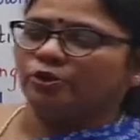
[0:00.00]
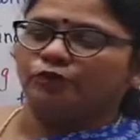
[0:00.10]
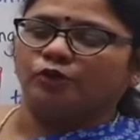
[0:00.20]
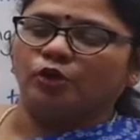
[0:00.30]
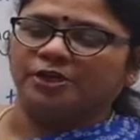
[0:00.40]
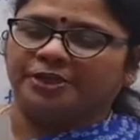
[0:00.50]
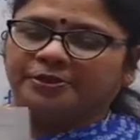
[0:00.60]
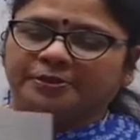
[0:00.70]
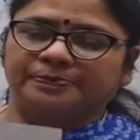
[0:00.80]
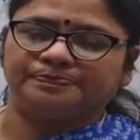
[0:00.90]
you fold
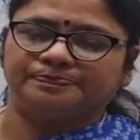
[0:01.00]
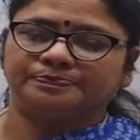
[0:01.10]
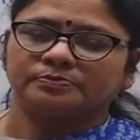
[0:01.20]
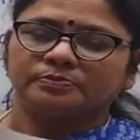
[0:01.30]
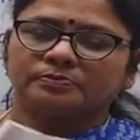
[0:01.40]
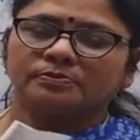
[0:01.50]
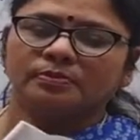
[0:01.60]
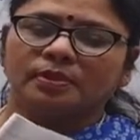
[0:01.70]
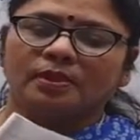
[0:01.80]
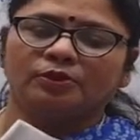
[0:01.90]
it.
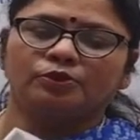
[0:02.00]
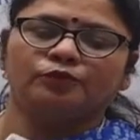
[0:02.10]
And